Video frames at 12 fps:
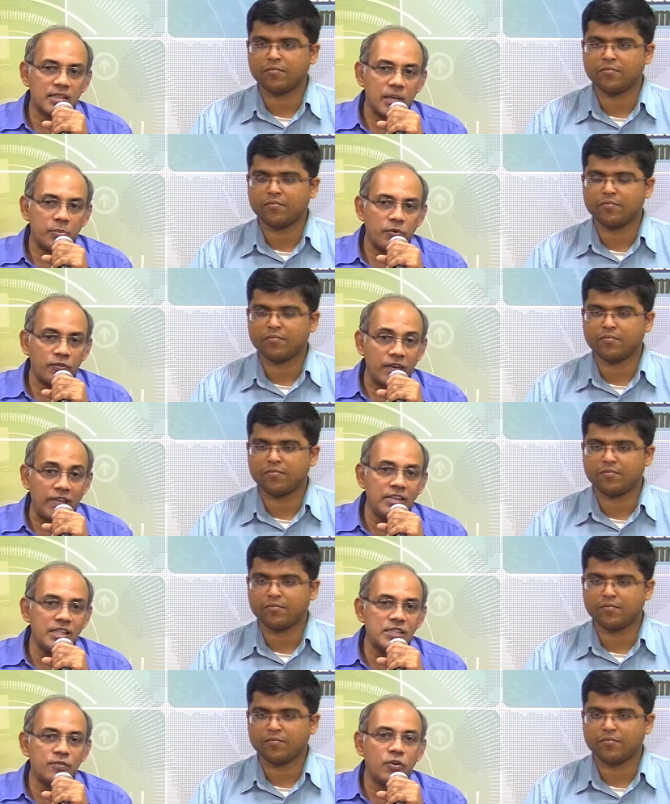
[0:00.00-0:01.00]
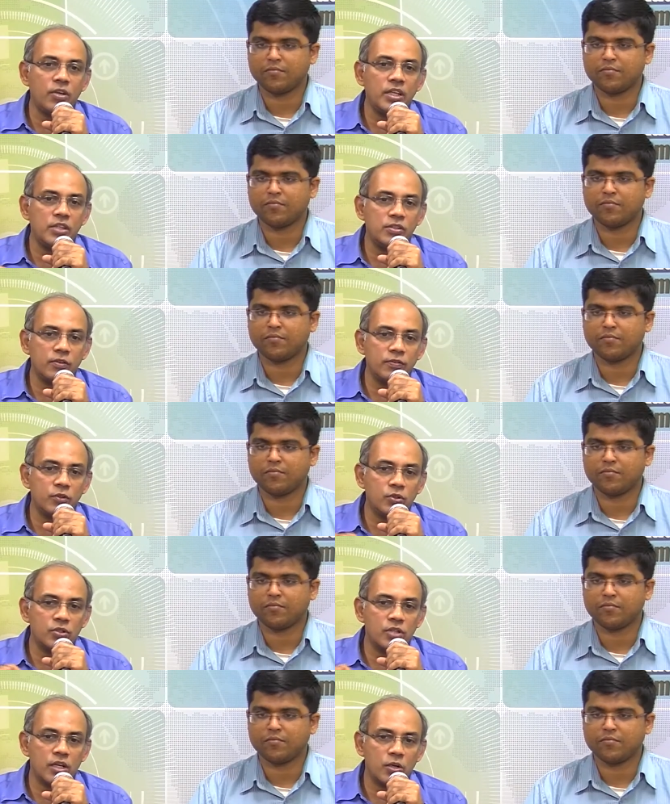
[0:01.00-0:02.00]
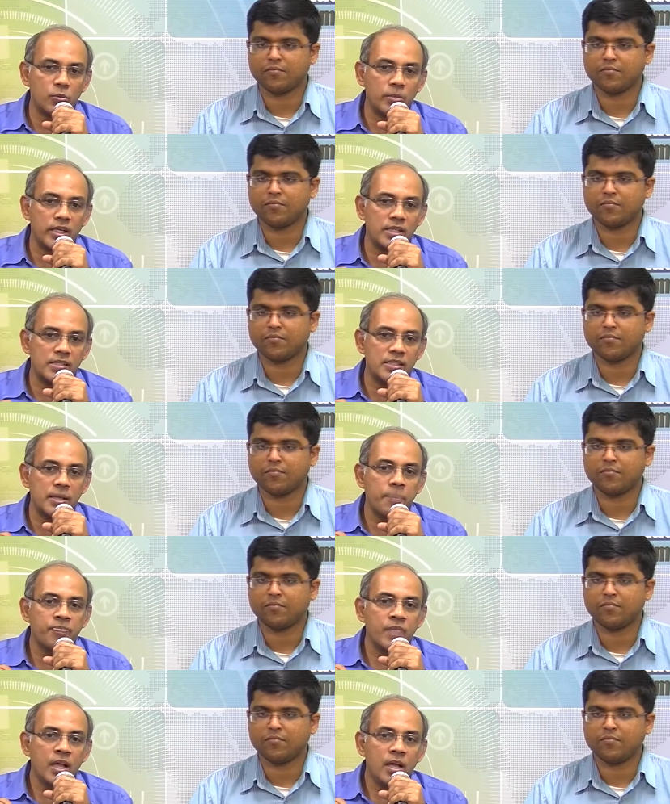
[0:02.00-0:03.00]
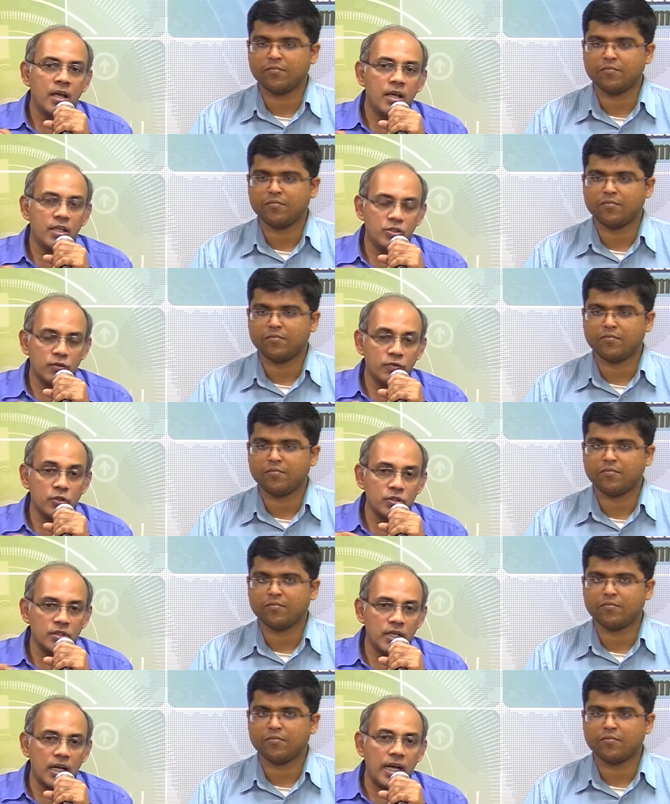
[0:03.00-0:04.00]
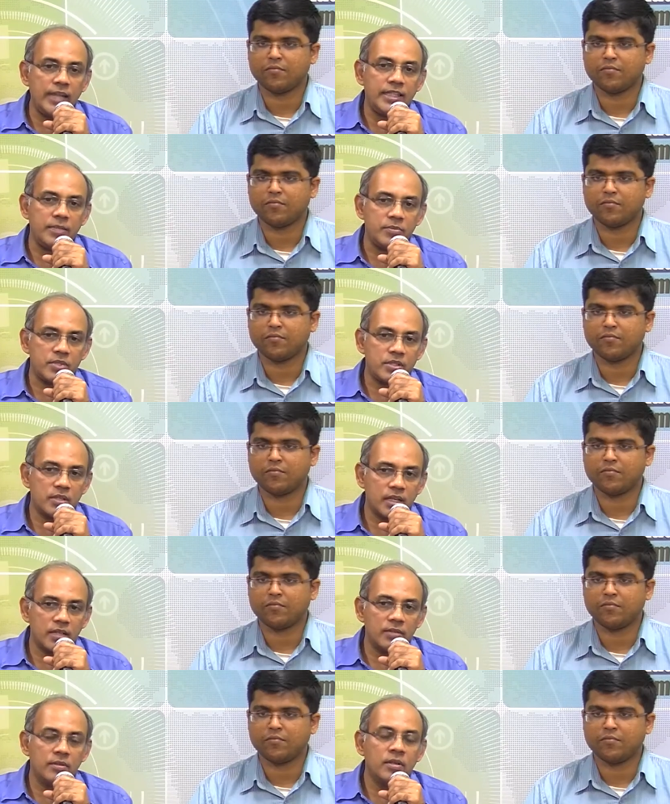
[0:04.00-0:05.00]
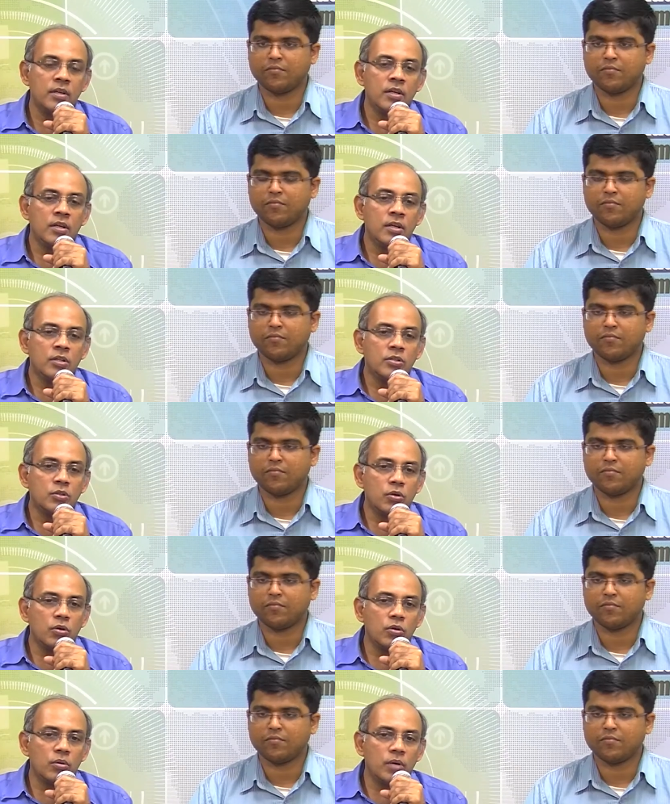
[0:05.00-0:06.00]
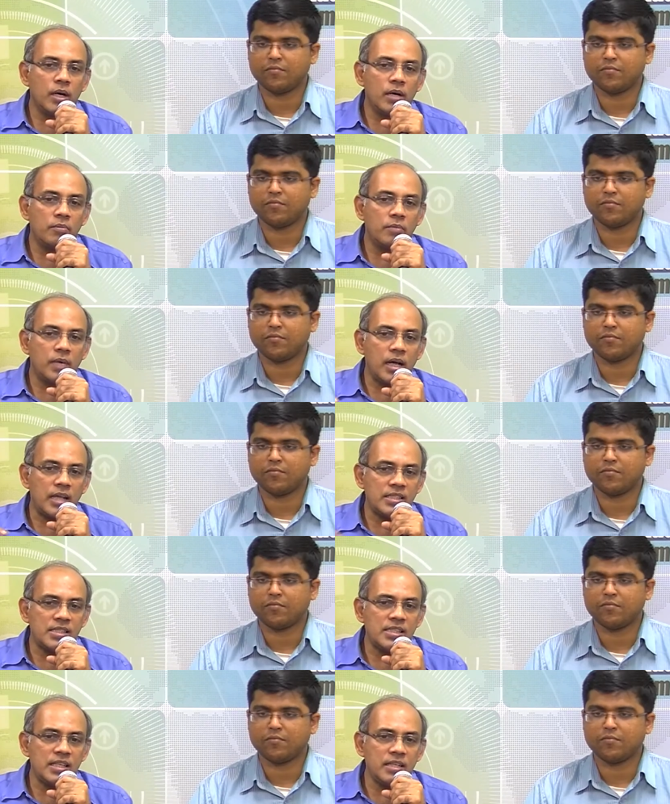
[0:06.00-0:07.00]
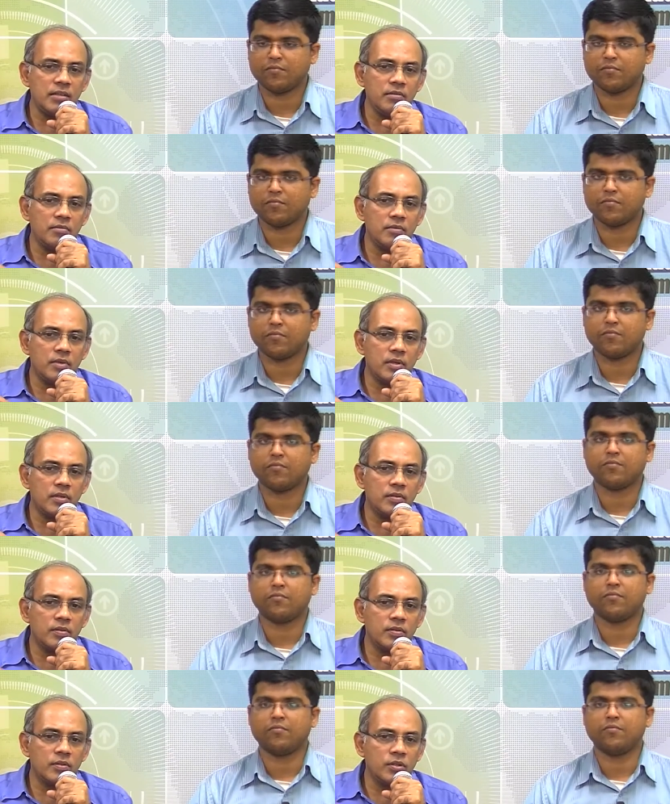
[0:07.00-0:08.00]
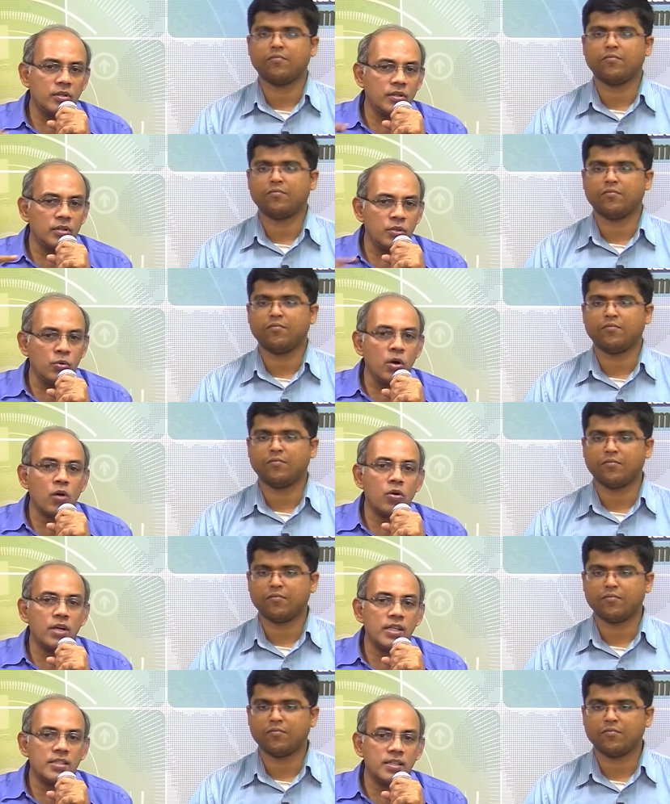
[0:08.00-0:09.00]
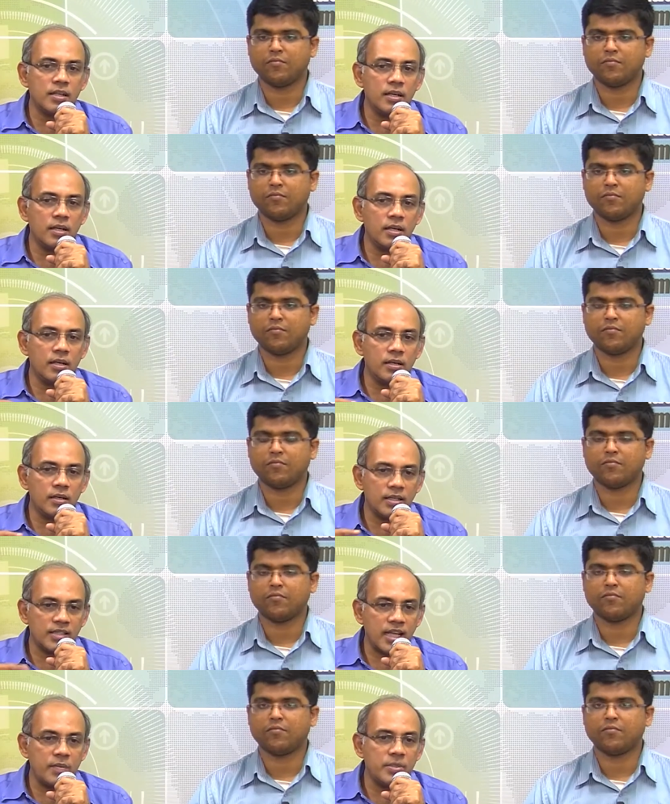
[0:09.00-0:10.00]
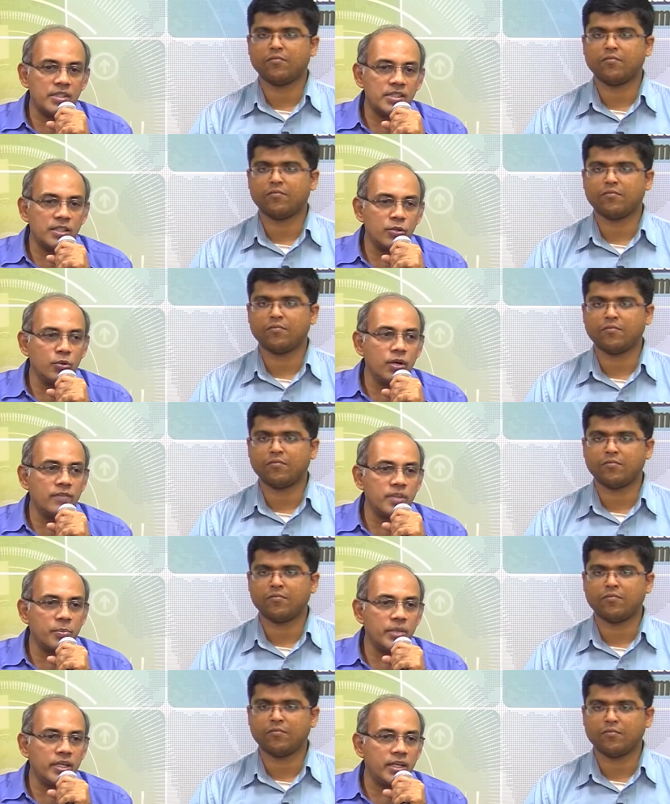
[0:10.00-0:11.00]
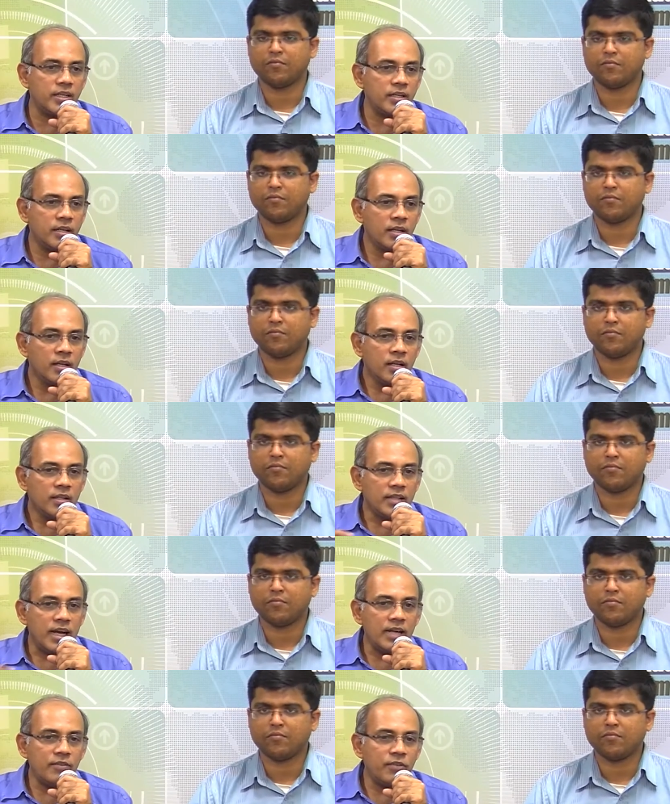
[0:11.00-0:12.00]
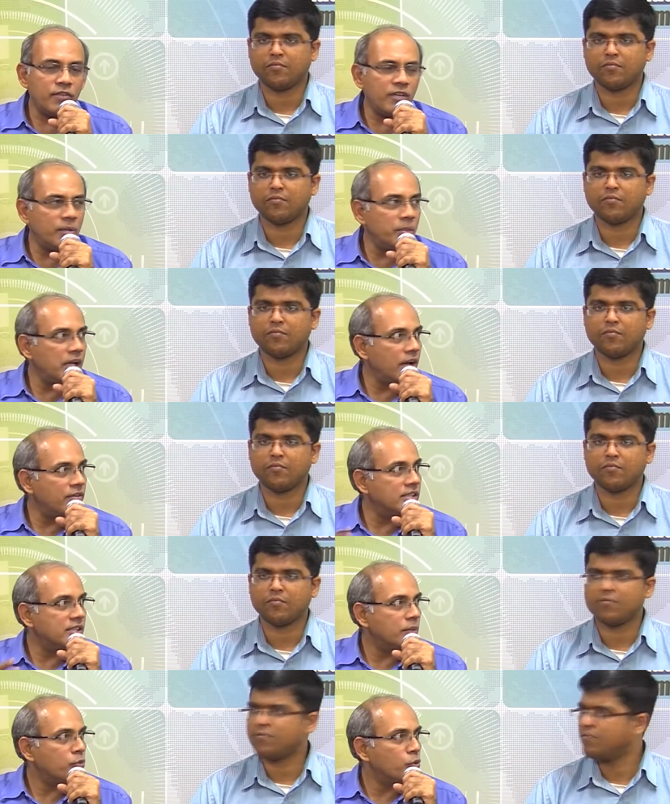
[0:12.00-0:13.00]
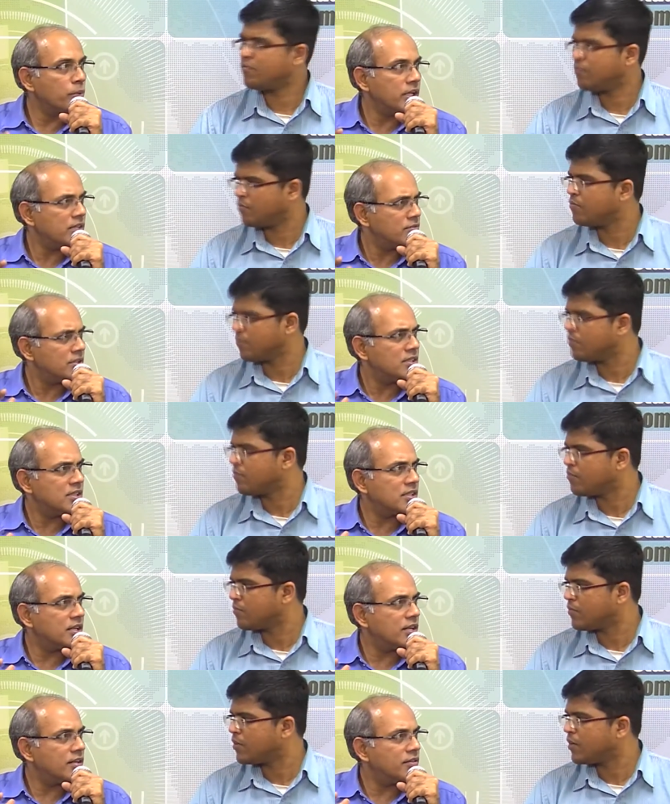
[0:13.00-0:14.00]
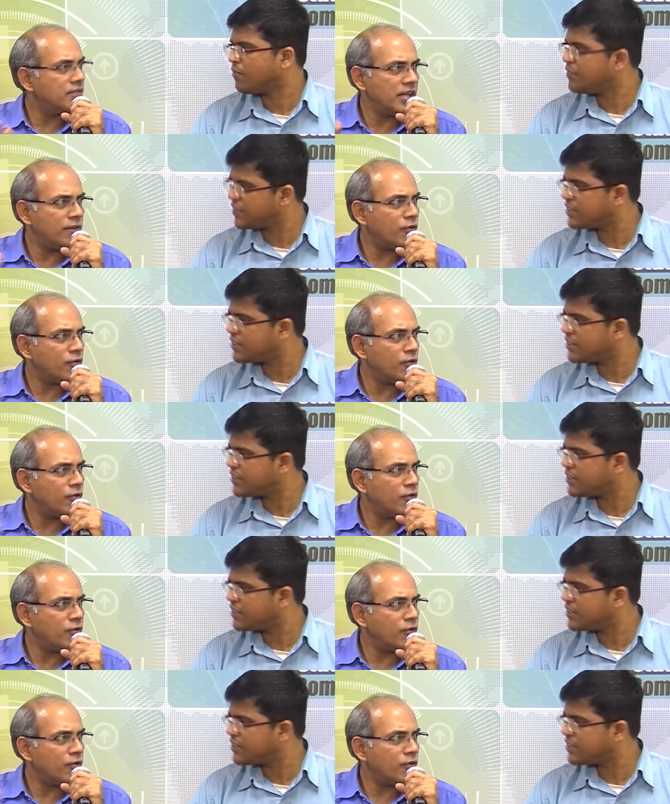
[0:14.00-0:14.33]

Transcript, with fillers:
Speaker 1: type of levels for each of those uh, rubrics, each of those uh, items. So uh, assessing your own as, uh, assignments that you have submitted, that we will be having some rubrics which uh, we which have